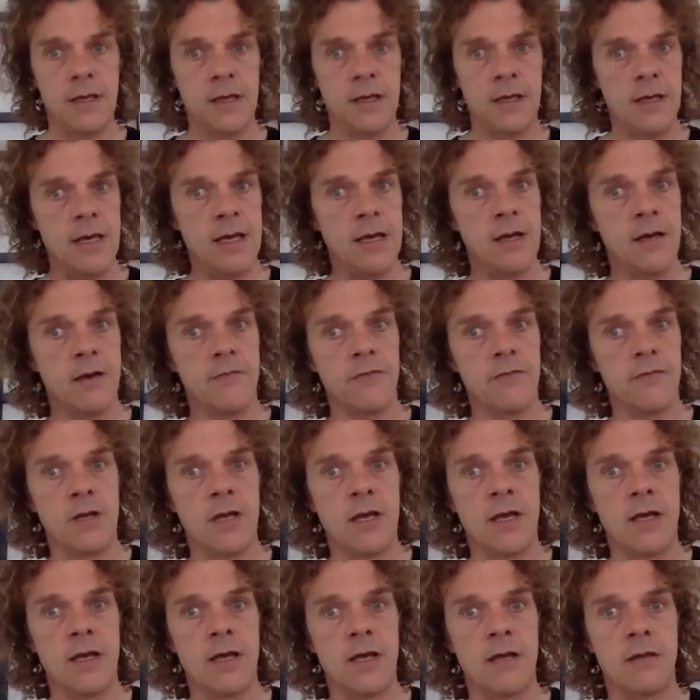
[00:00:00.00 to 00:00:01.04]
and after
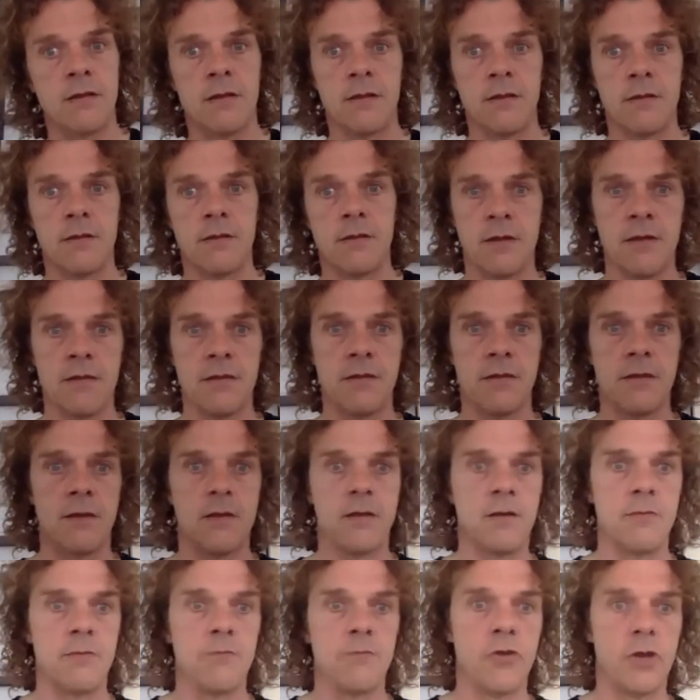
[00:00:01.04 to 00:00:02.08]
that, just
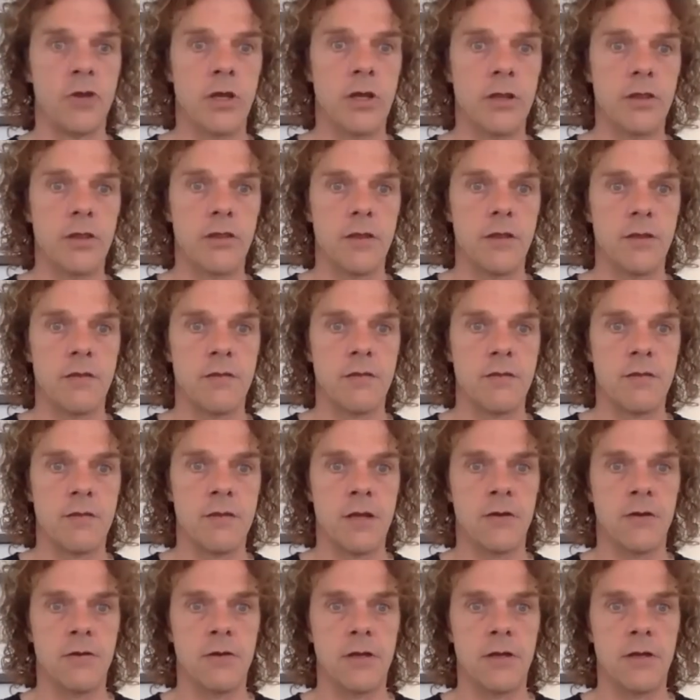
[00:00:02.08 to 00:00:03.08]
breathe slowly.